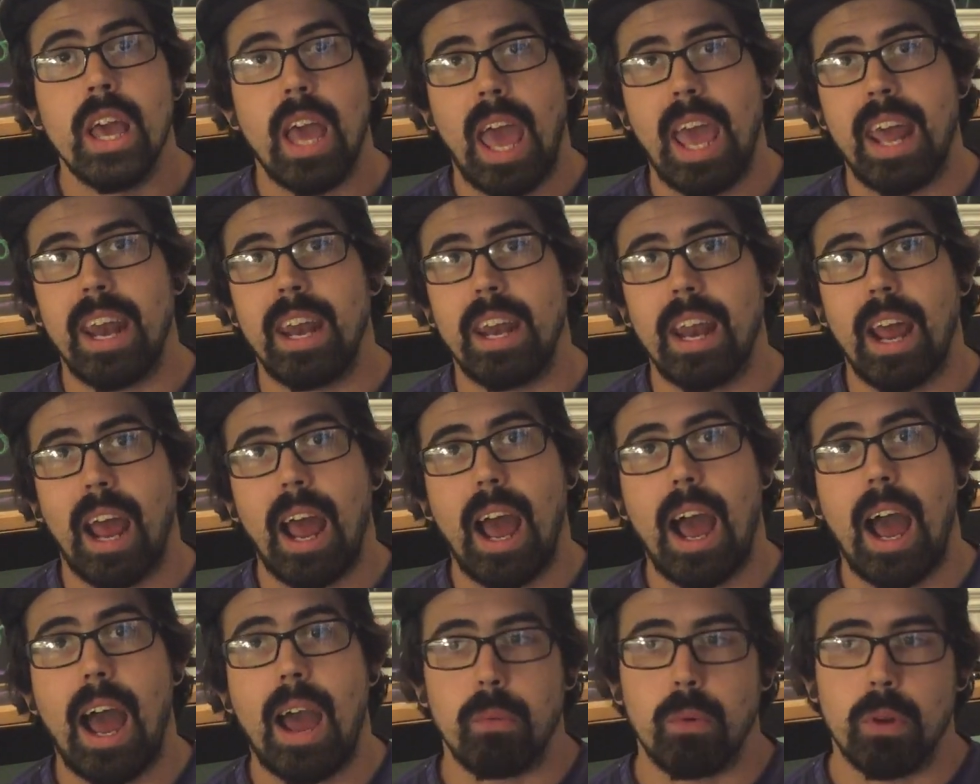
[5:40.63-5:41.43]
and
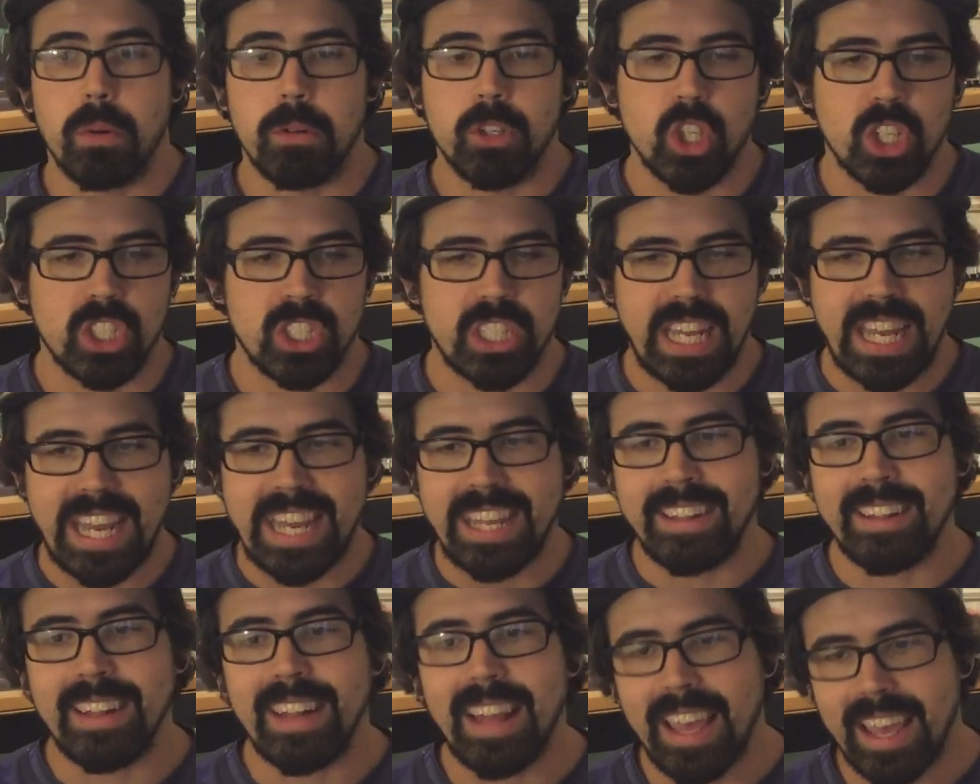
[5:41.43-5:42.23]
I would just
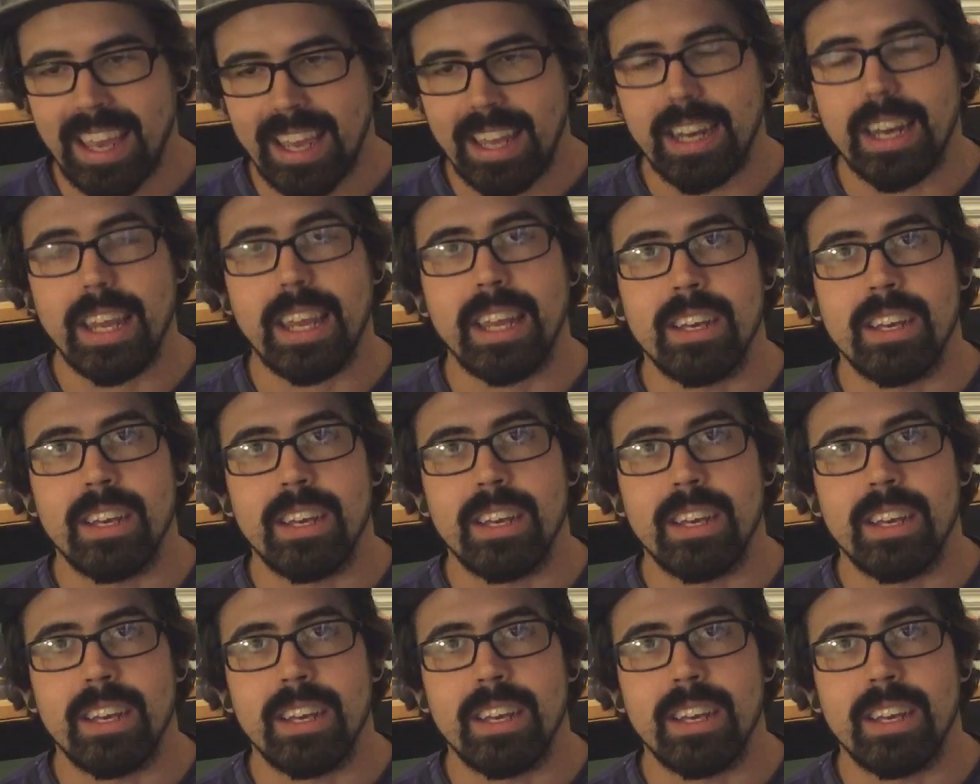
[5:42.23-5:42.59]
inlay it